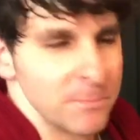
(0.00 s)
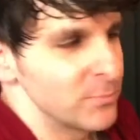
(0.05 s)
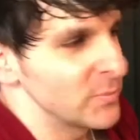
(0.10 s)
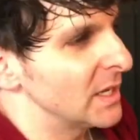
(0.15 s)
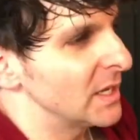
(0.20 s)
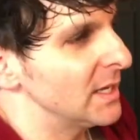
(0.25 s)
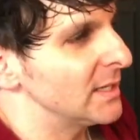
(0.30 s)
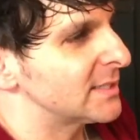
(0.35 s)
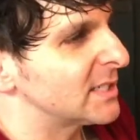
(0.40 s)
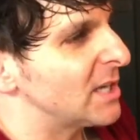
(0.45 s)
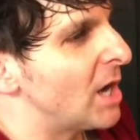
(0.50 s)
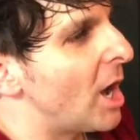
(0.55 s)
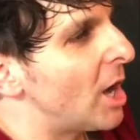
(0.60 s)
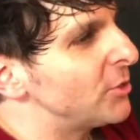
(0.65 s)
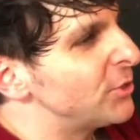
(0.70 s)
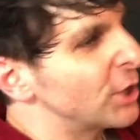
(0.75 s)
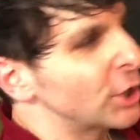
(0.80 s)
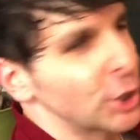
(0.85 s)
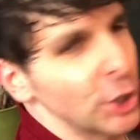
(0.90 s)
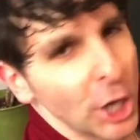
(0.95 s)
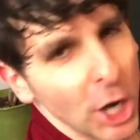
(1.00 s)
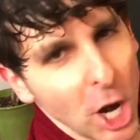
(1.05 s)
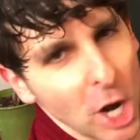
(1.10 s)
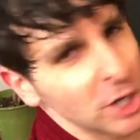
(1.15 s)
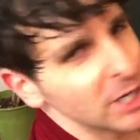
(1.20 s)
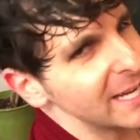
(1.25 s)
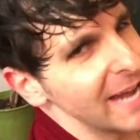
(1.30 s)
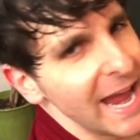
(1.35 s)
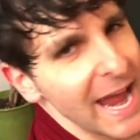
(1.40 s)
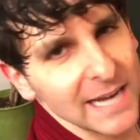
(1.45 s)
It's called The Girl
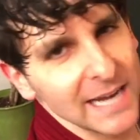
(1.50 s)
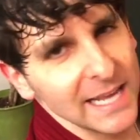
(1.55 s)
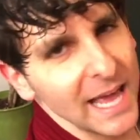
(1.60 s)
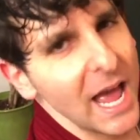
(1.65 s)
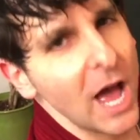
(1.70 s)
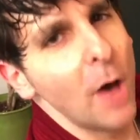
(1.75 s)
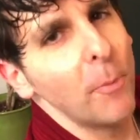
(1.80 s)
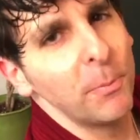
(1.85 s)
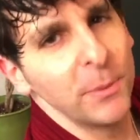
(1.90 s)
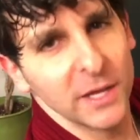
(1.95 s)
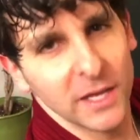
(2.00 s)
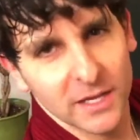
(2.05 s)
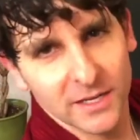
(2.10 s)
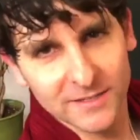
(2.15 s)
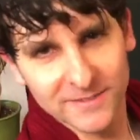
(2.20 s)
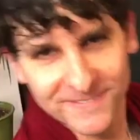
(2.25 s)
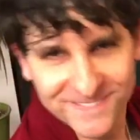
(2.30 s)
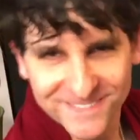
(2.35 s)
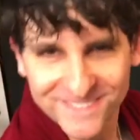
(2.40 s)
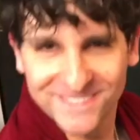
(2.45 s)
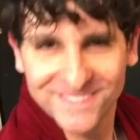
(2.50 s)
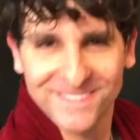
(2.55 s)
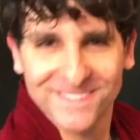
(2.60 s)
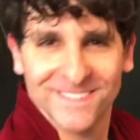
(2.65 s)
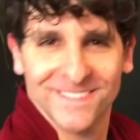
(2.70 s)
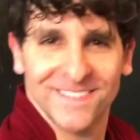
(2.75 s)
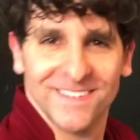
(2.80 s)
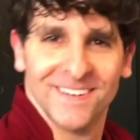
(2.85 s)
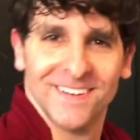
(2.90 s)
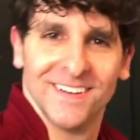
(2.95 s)
Can't Help It.
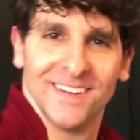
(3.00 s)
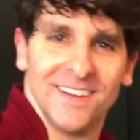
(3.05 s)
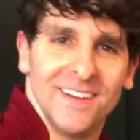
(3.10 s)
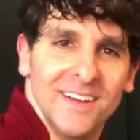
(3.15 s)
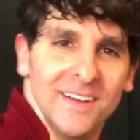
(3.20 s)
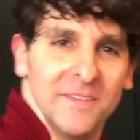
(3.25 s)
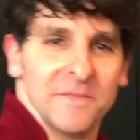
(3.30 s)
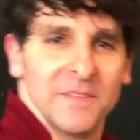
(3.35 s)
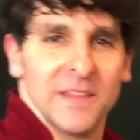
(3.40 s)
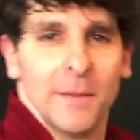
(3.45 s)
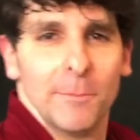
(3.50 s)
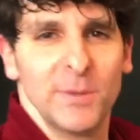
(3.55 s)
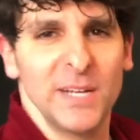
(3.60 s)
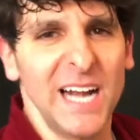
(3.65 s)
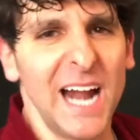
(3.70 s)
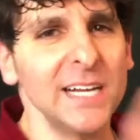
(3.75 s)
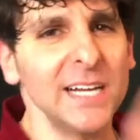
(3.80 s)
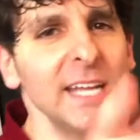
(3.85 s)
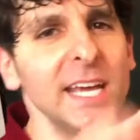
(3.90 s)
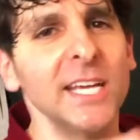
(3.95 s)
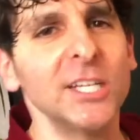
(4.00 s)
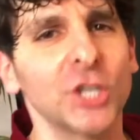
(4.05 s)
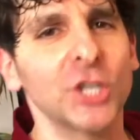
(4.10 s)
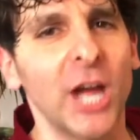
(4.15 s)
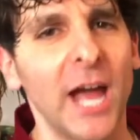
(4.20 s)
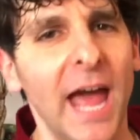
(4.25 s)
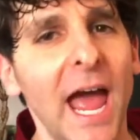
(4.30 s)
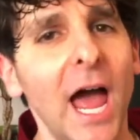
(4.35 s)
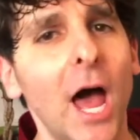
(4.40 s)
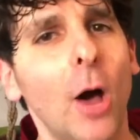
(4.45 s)
But I need your
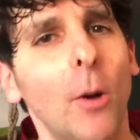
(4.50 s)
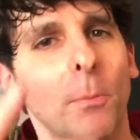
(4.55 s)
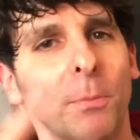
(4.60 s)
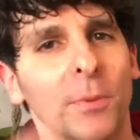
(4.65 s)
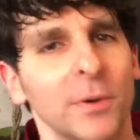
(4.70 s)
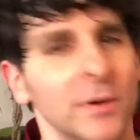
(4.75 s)
help.